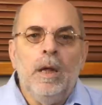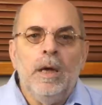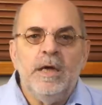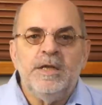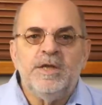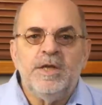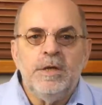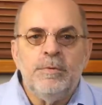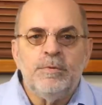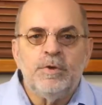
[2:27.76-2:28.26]

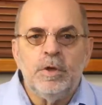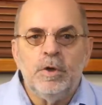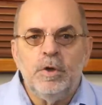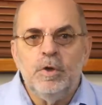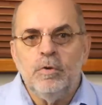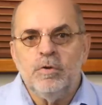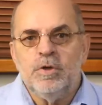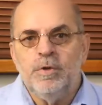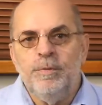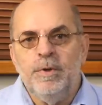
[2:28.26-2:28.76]
It seems too
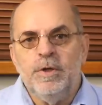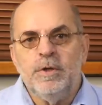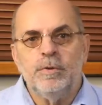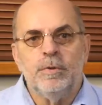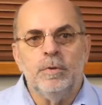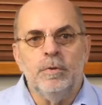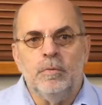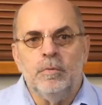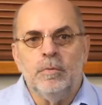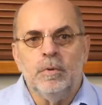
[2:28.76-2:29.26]
good to be
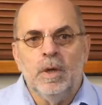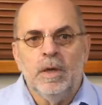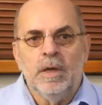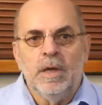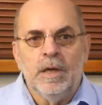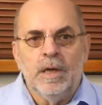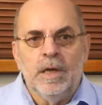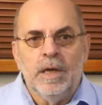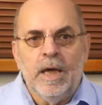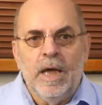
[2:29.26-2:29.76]
true,
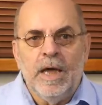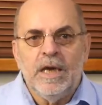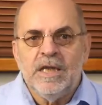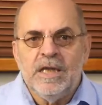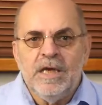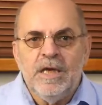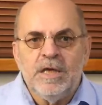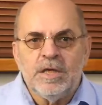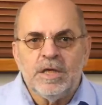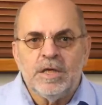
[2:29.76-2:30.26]
and
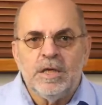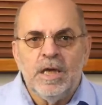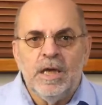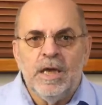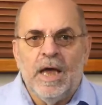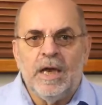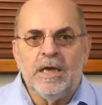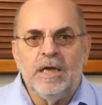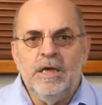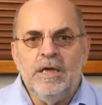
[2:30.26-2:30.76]
it is,
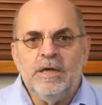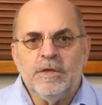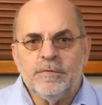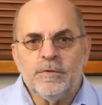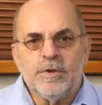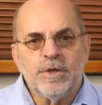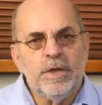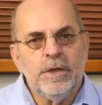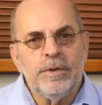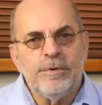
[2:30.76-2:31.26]
at least
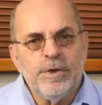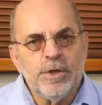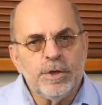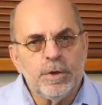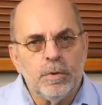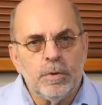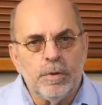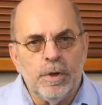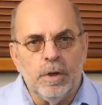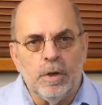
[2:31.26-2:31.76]
for serious
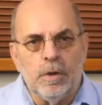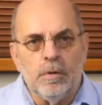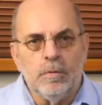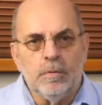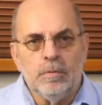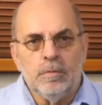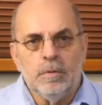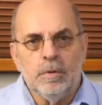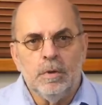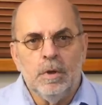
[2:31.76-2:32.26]
audio.
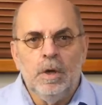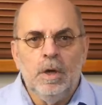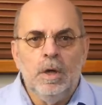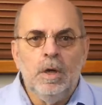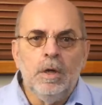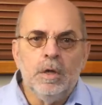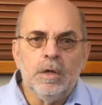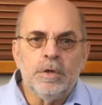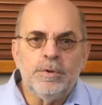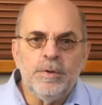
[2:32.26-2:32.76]

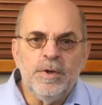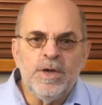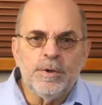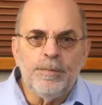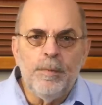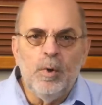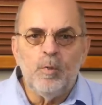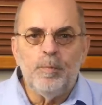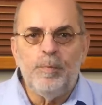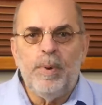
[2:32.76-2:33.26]
Switch
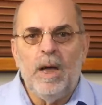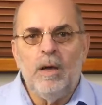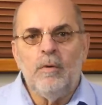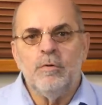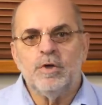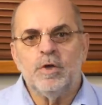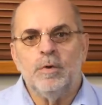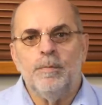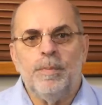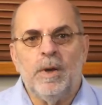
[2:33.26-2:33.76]
mode
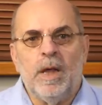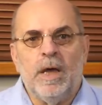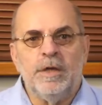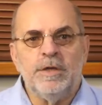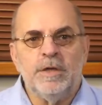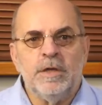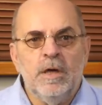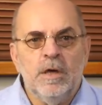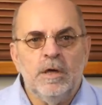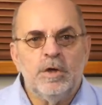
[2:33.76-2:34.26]
power
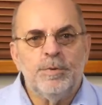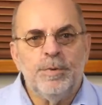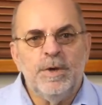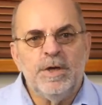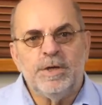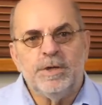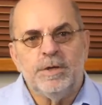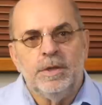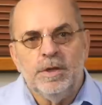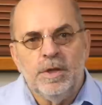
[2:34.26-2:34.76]
supplies
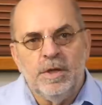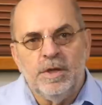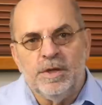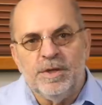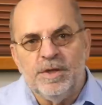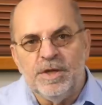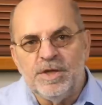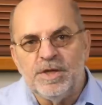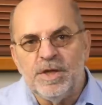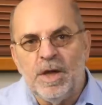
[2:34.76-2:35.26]
switch the
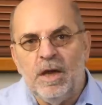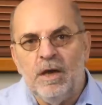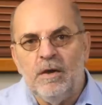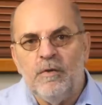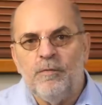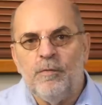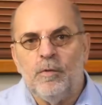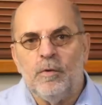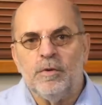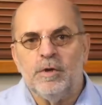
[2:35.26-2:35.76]
desired
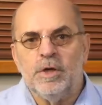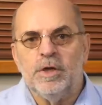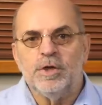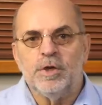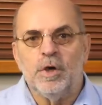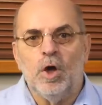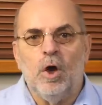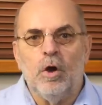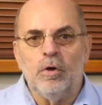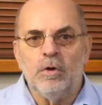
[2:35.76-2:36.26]

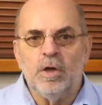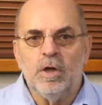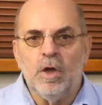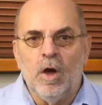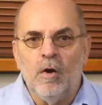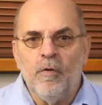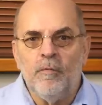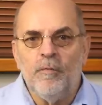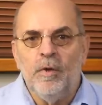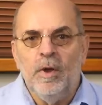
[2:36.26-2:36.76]
voltage on and
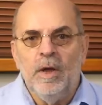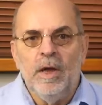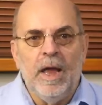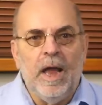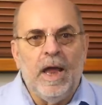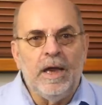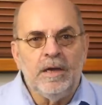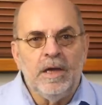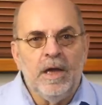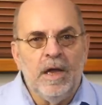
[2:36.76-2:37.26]
off
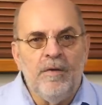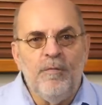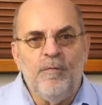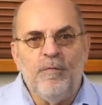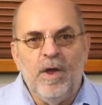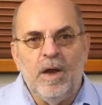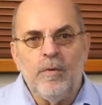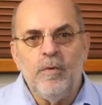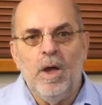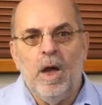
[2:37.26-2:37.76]
at a
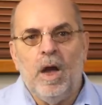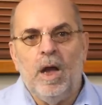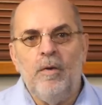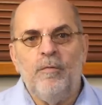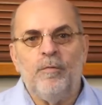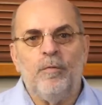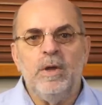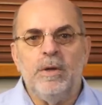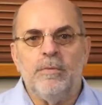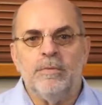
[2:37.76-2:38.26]
very high
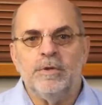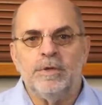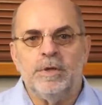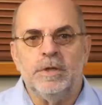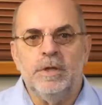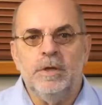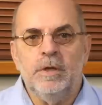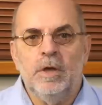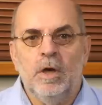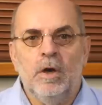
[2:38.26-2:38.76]

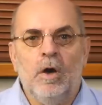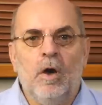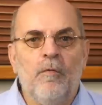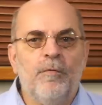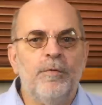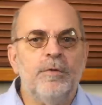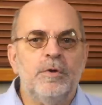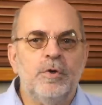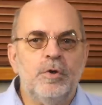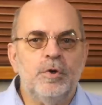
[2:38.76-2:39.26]
frequency,
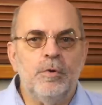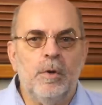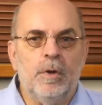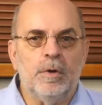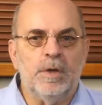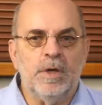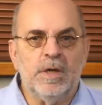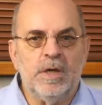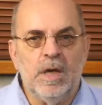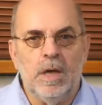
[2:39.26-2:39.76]
often two
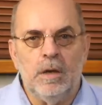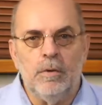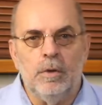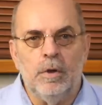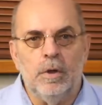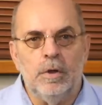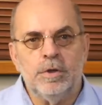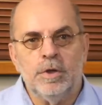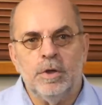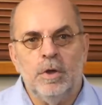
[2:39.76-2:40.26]
hundred
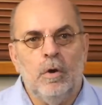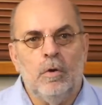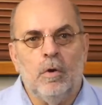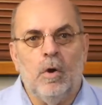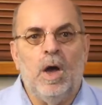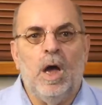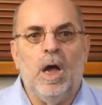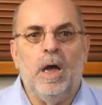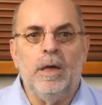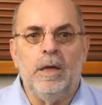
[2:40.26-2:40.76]
kilohertz
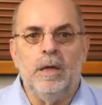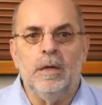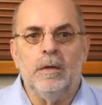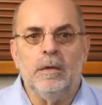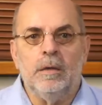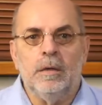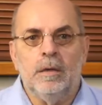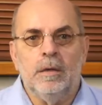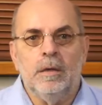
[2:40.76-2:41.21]
or higher.